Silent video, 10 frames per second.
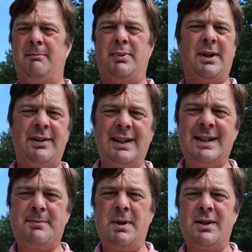But I think
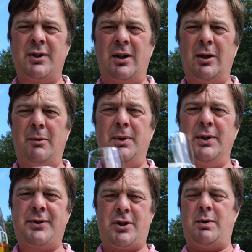this beer's got a lot
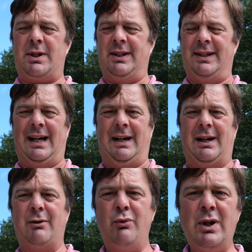more to it than
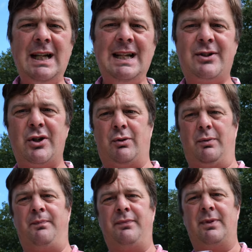that. I really do.
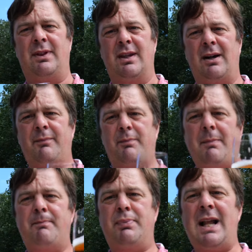
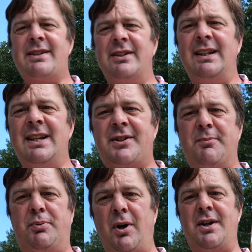I'm pleasantly
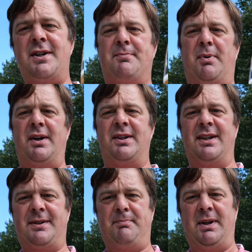surprised by
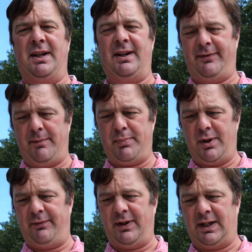this beer, if I'm
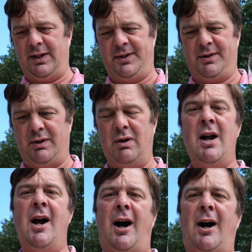perfectly honest with you.
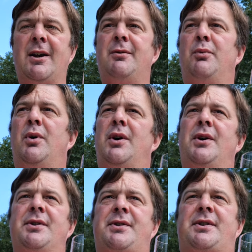I
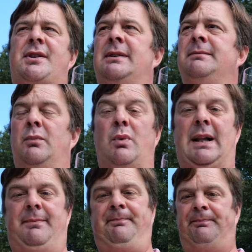was, well,